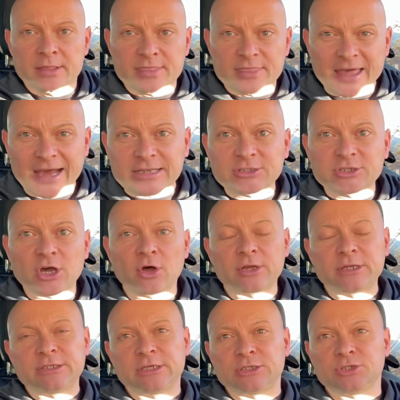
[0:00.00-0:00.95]
That is called
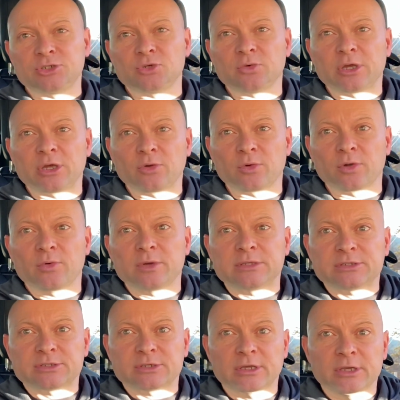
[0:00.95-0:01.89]
intentional
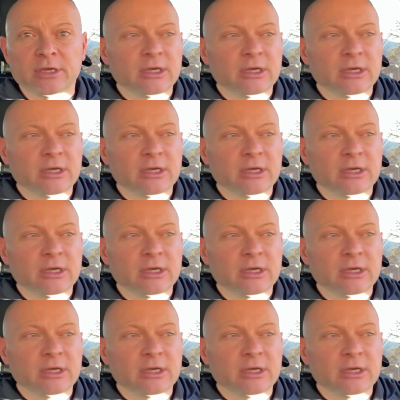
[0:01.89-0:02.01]
congruence.